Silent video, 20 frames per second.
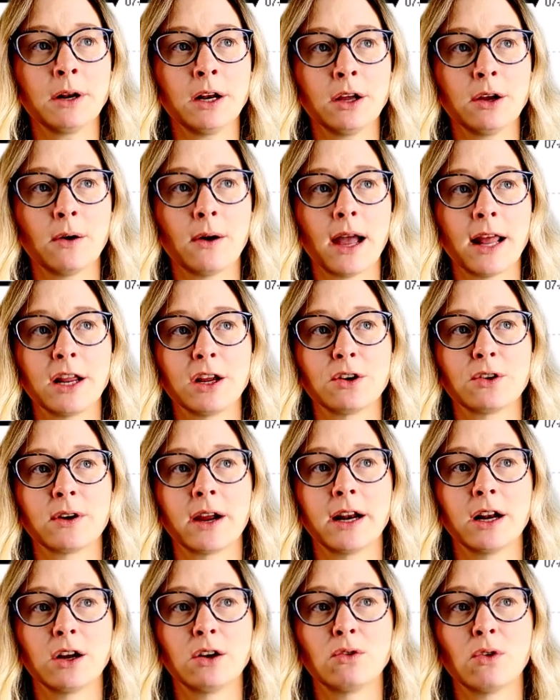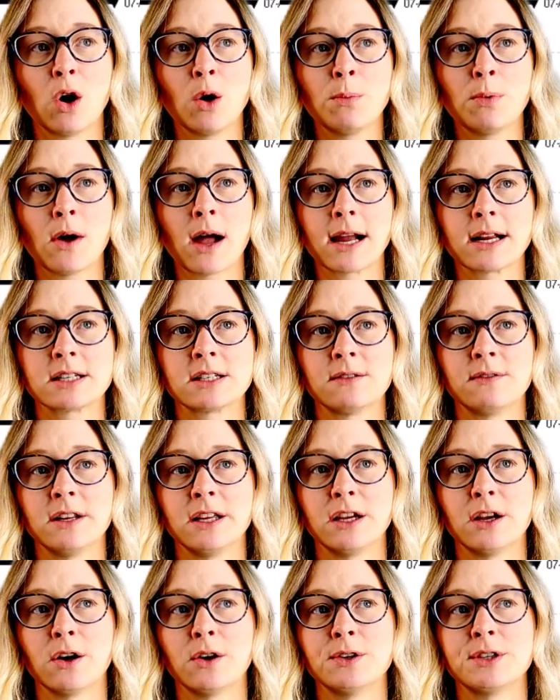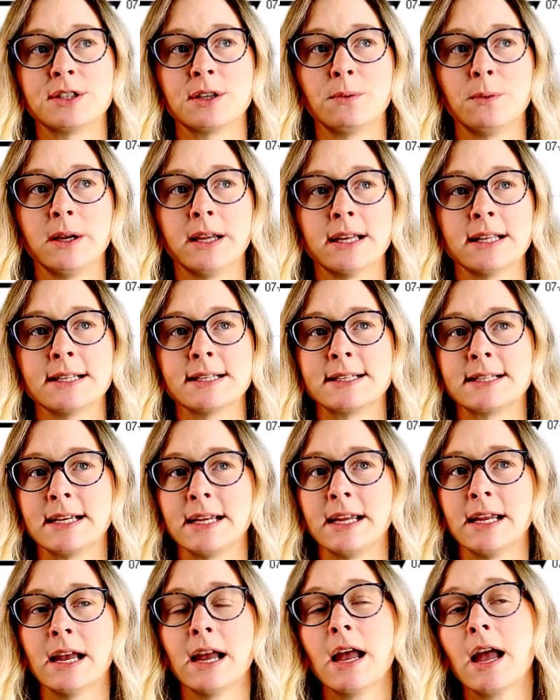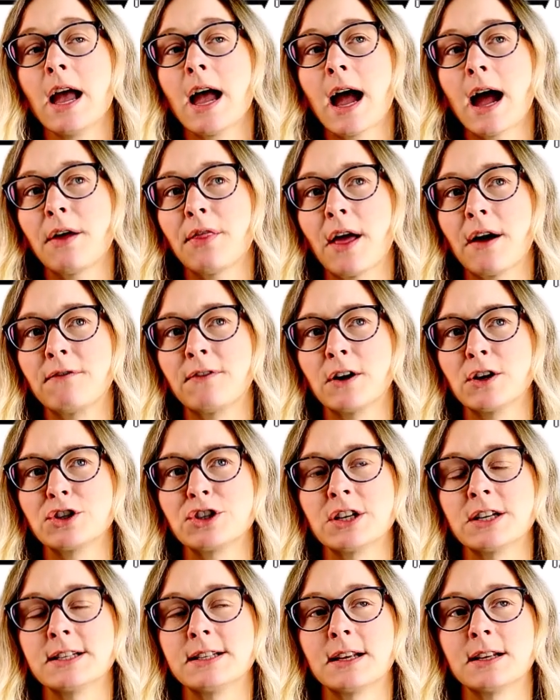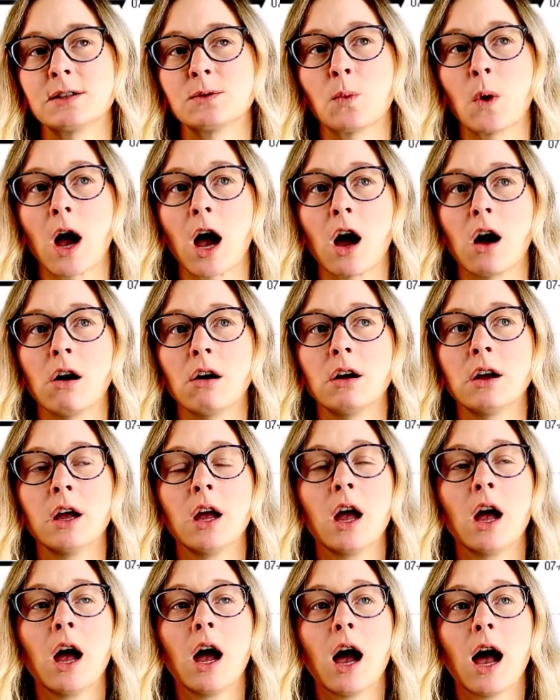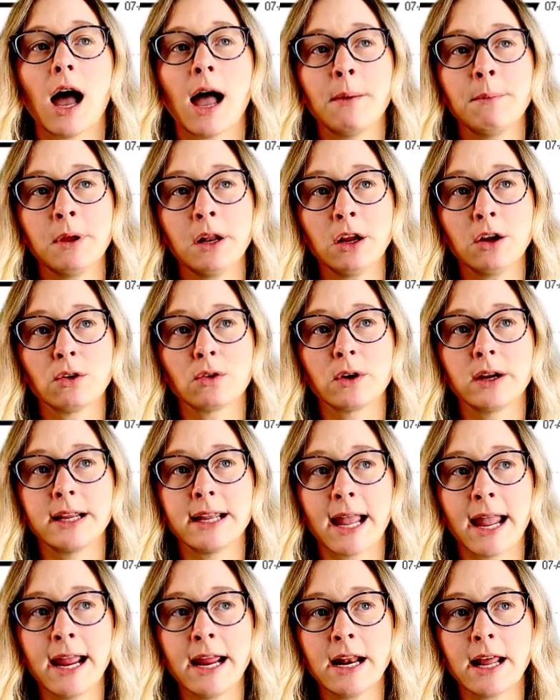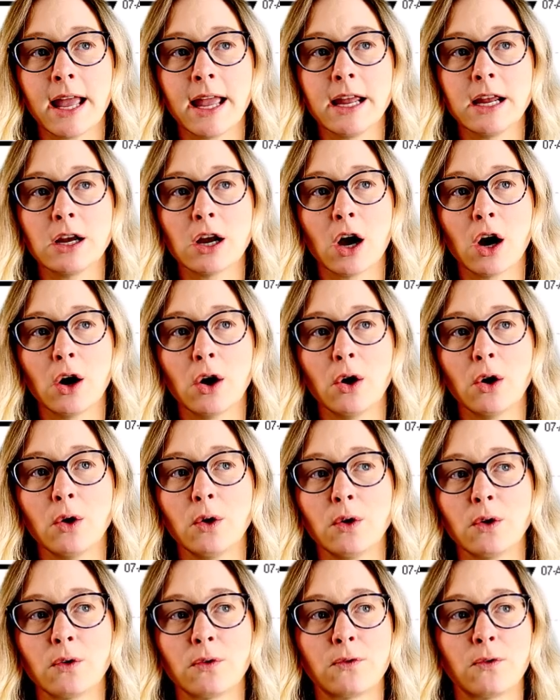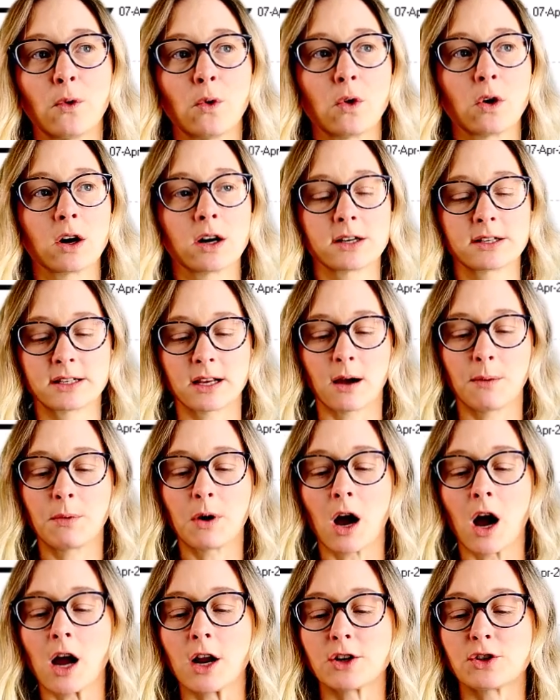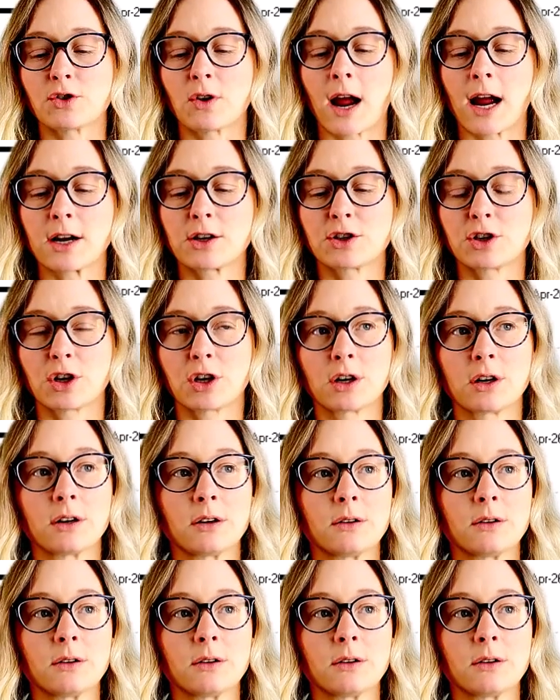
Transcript: to go ahead and create a global activity code so we can see how that functions as well. I'm going to create a code for subcontractor.